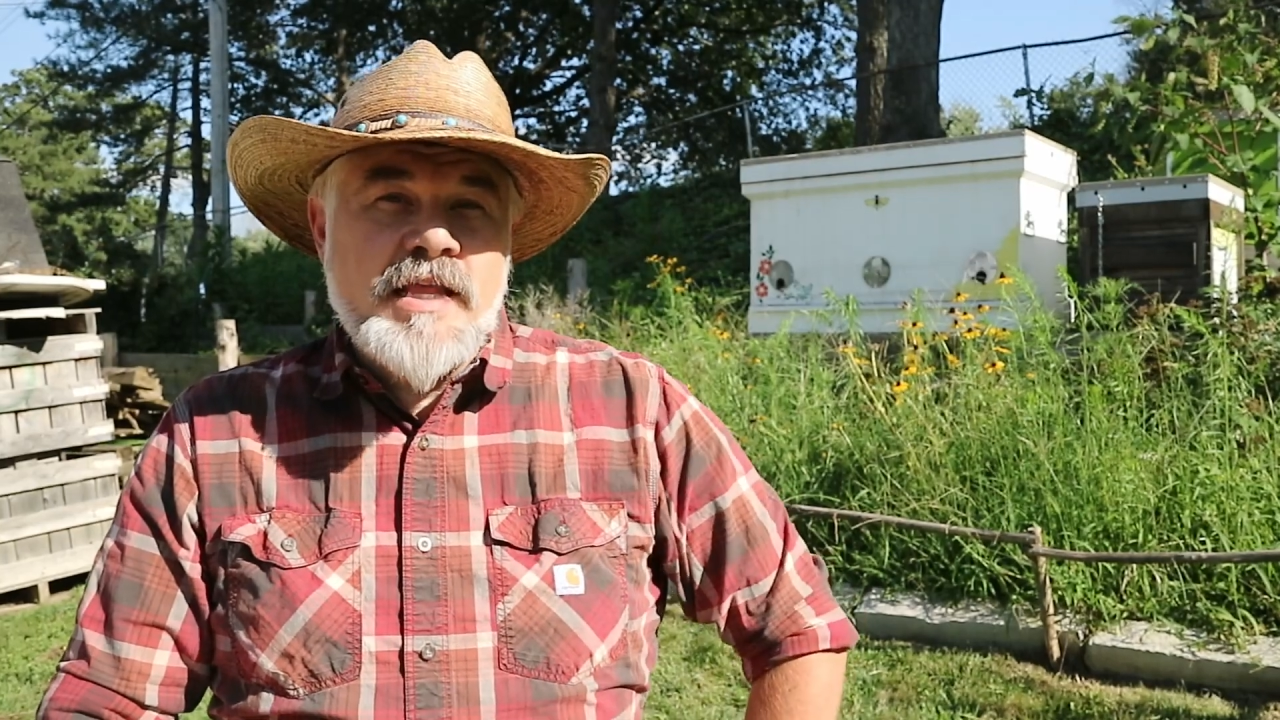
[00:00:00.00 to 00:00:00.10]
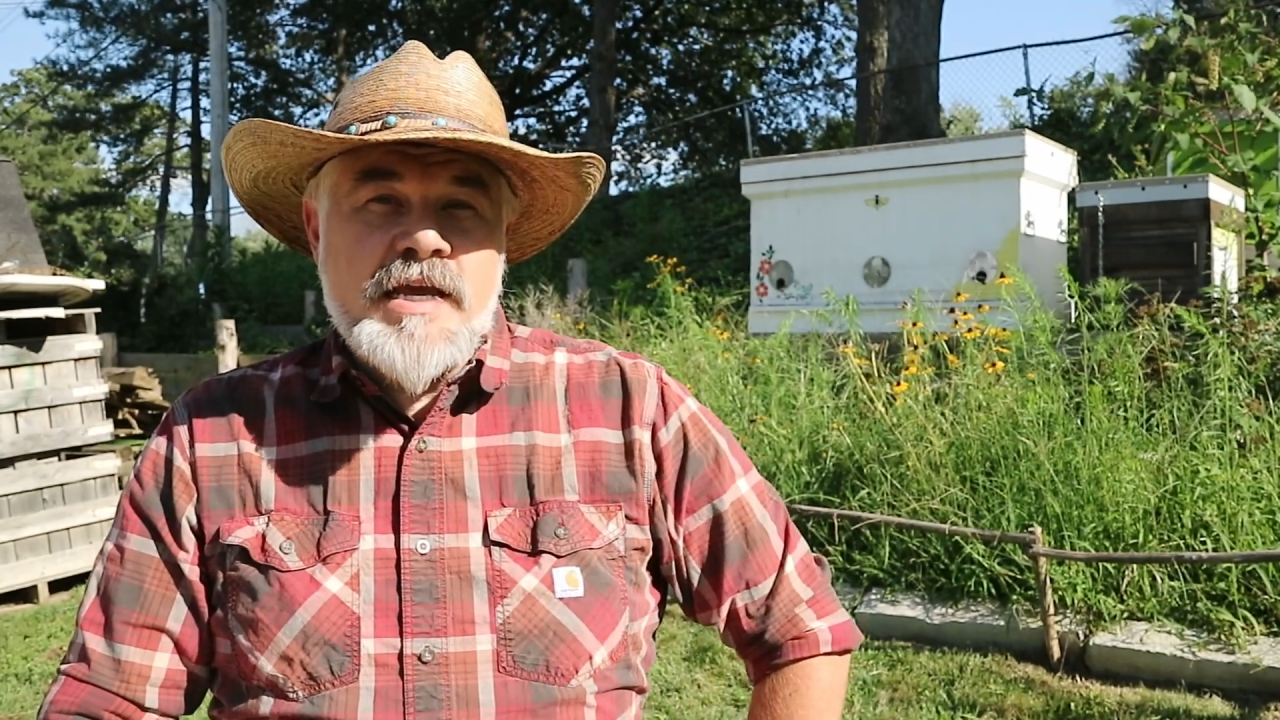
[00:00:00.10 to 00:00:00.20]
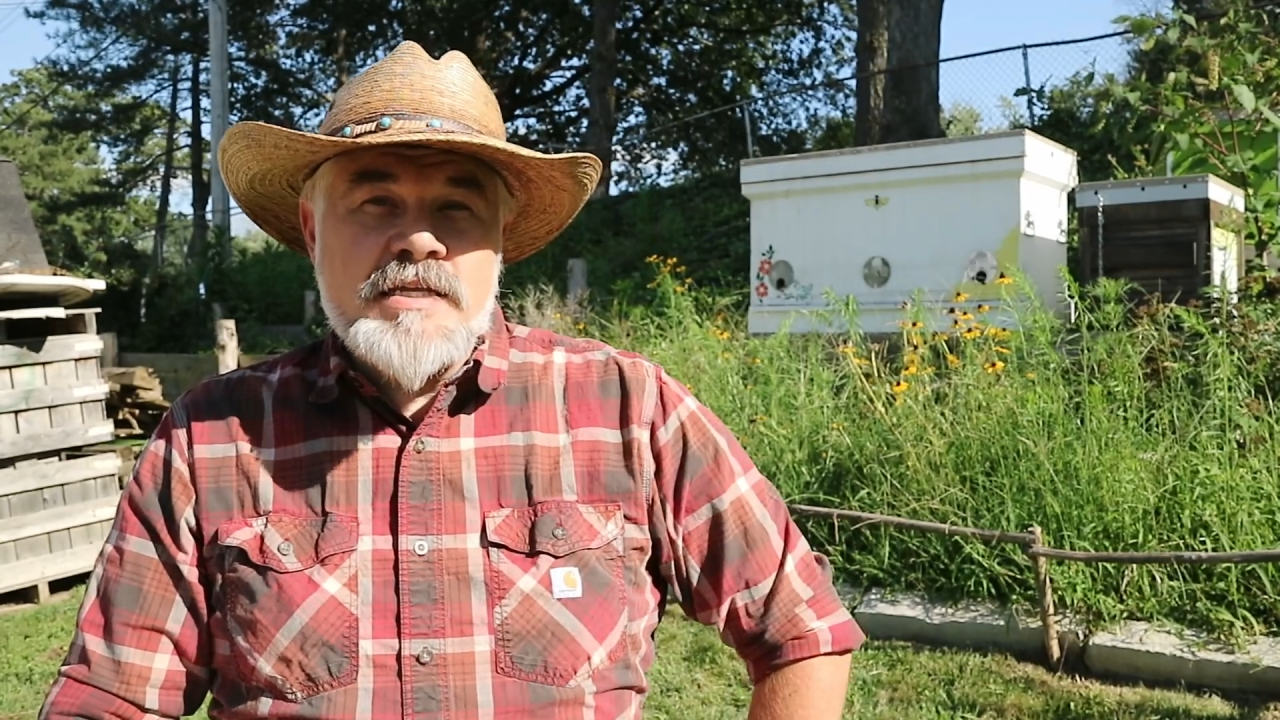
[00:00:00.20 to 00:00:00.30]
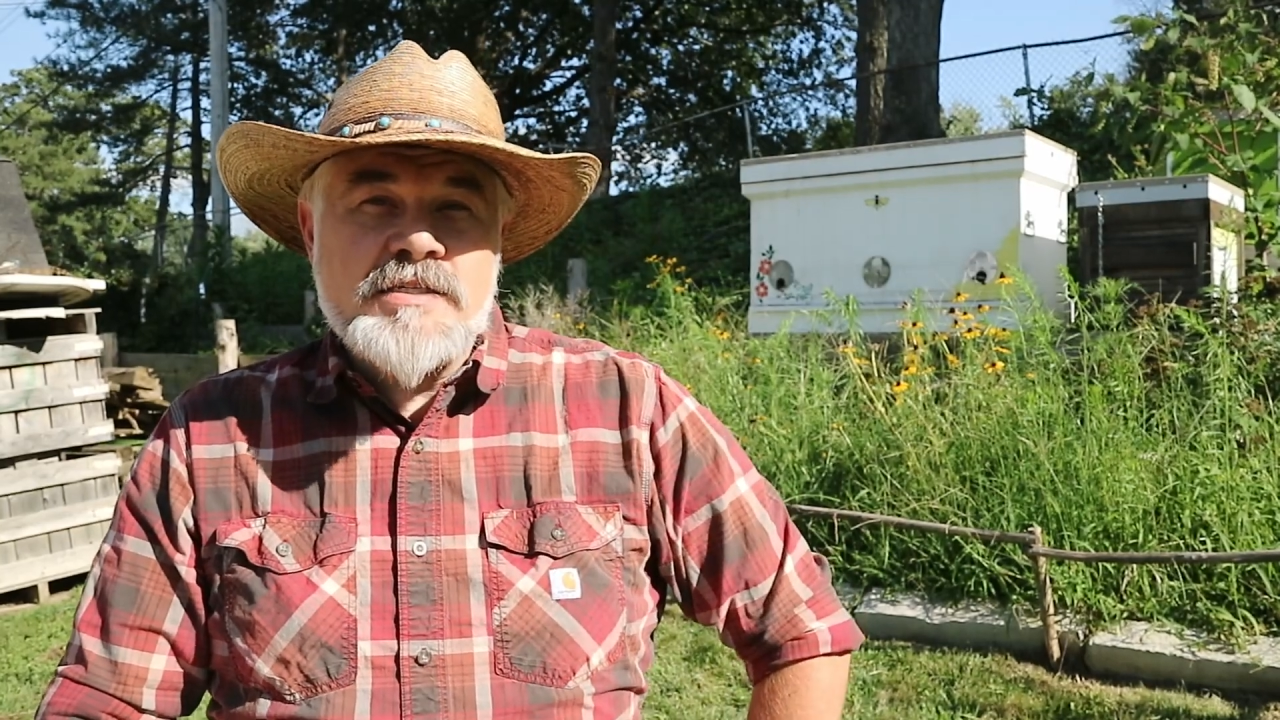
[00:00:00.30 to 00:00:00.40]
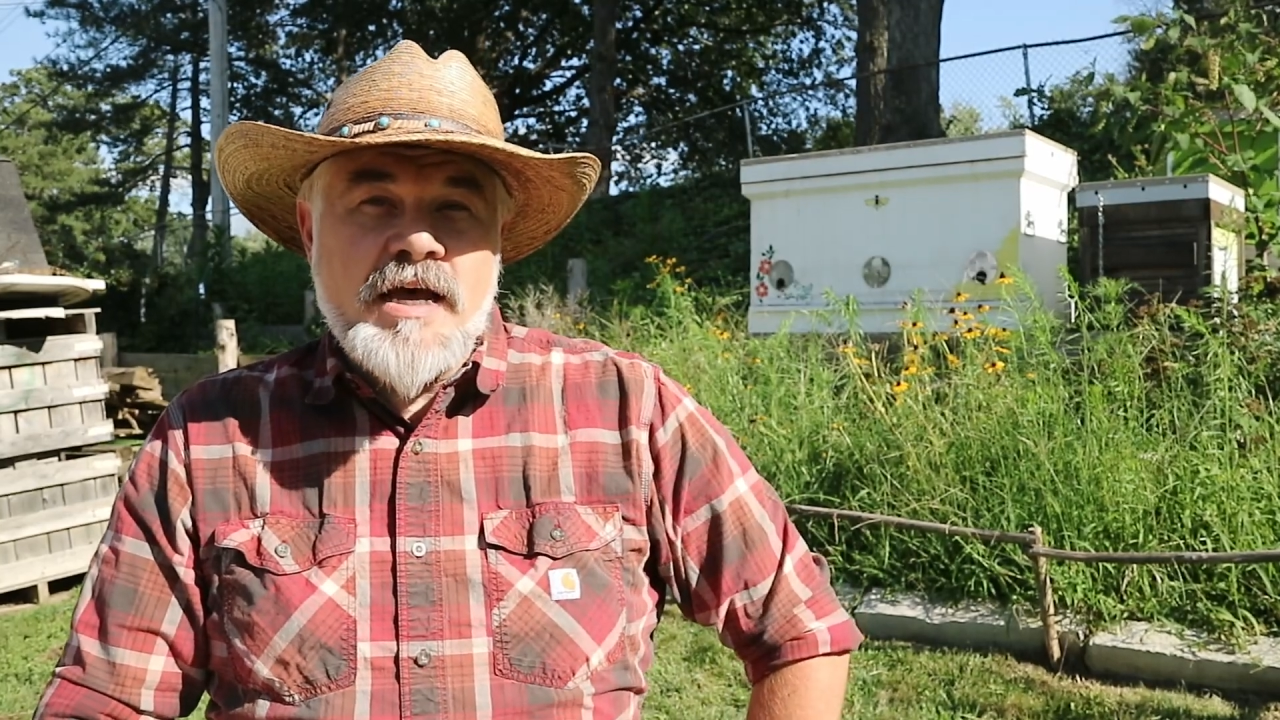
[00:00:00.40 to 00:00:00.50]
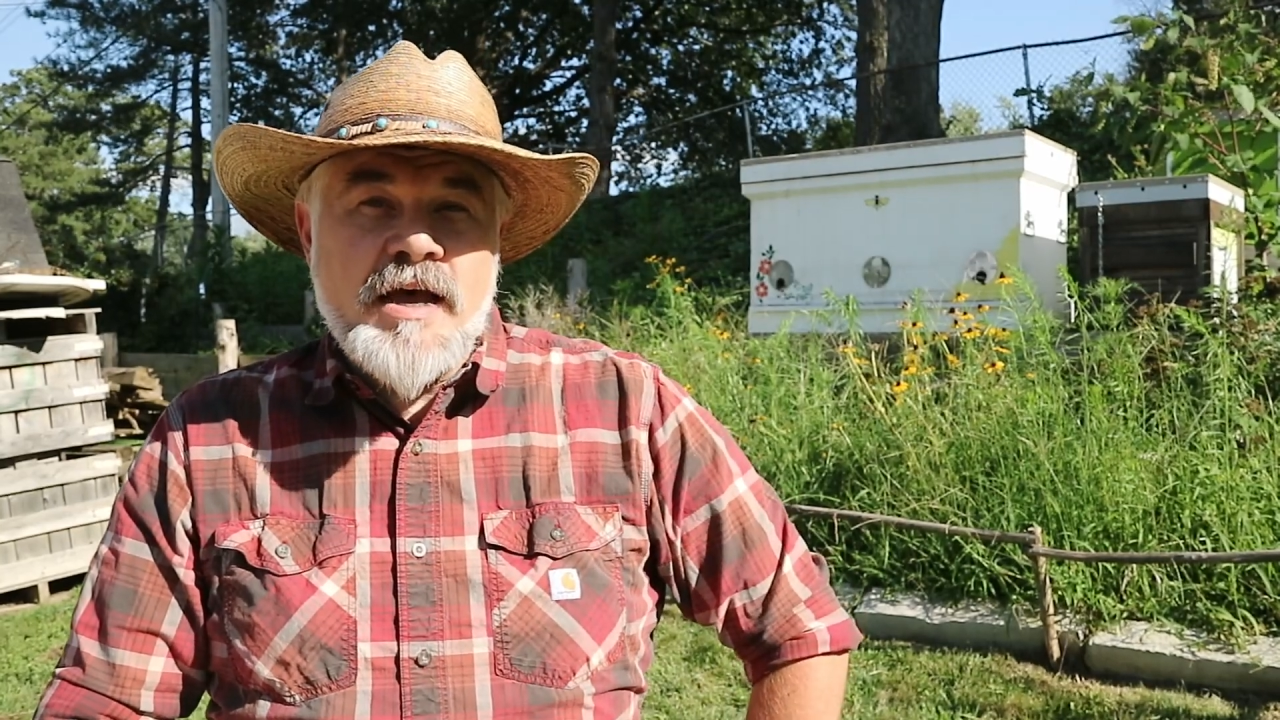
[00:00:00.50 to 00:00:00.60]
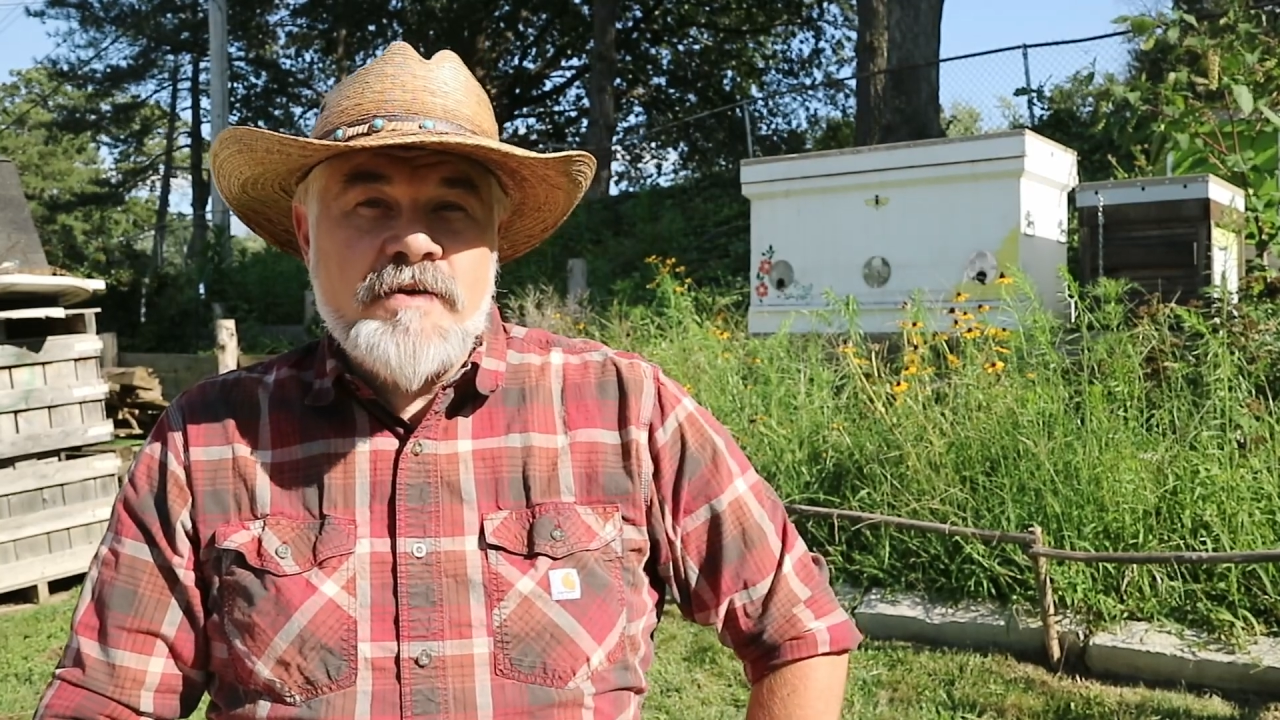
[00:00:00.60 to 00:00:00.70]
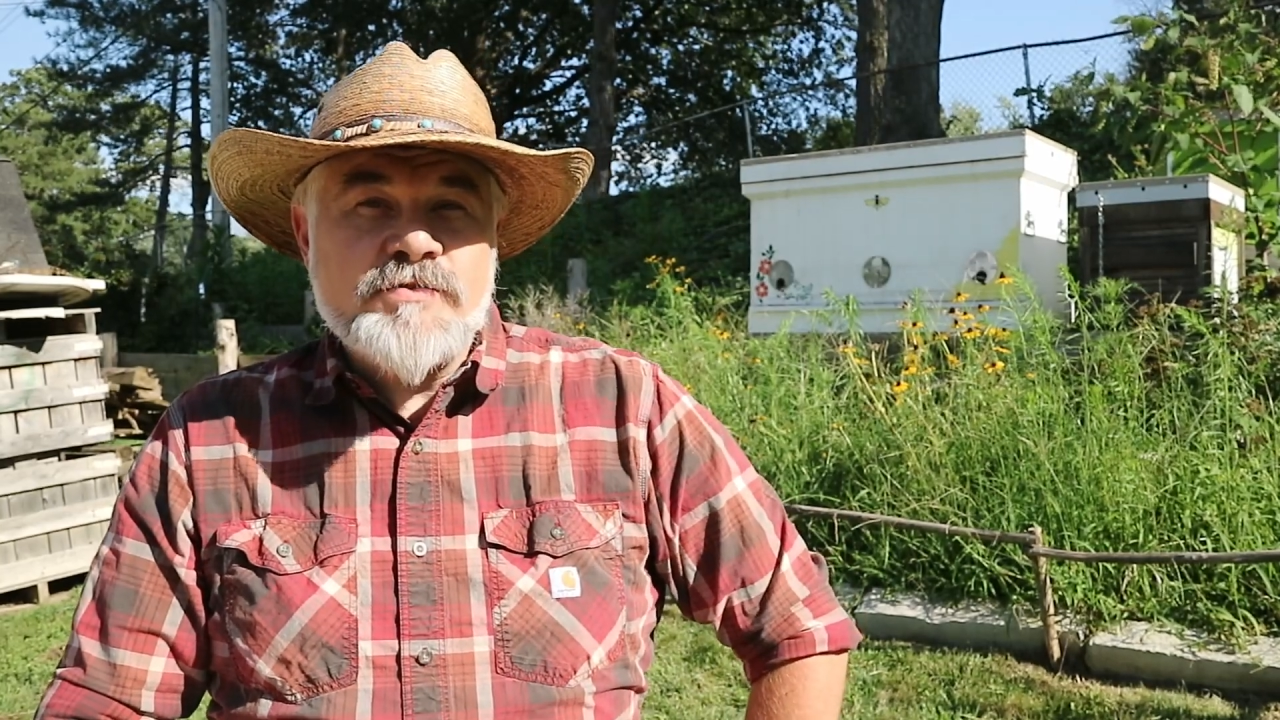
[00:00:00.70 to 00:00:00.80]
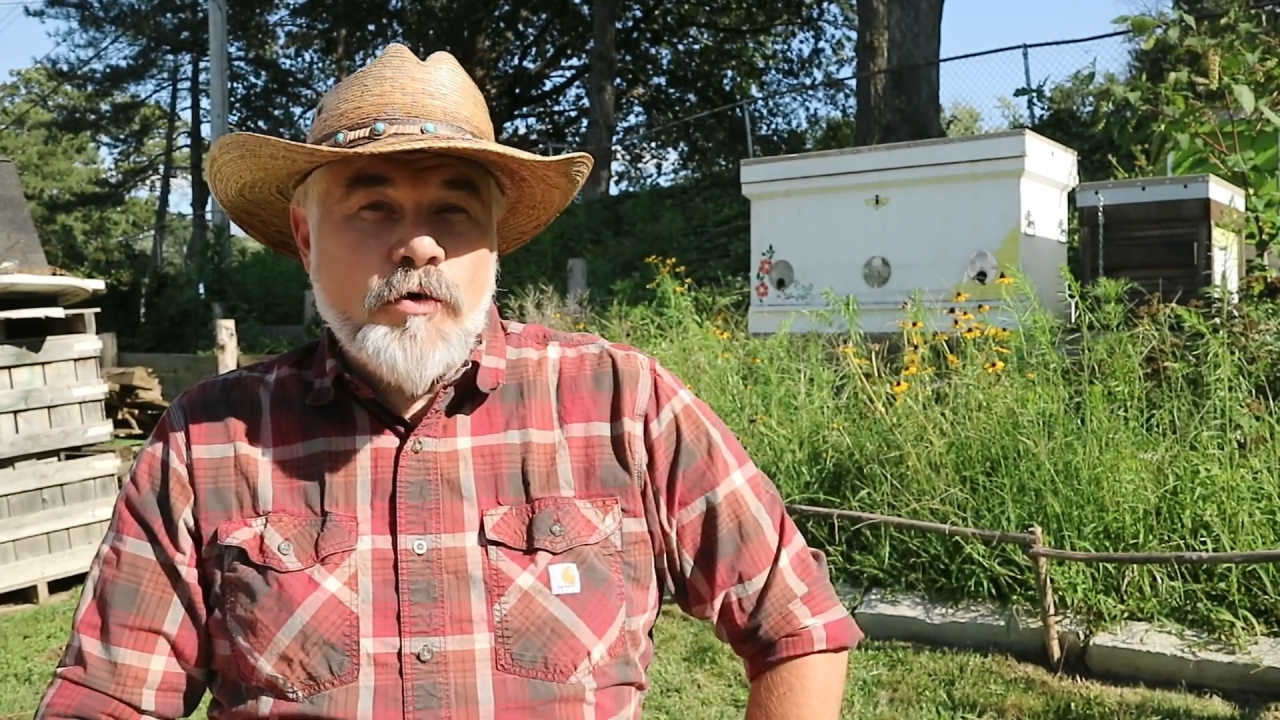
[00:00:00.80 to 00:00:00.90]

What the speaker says: Layens hives,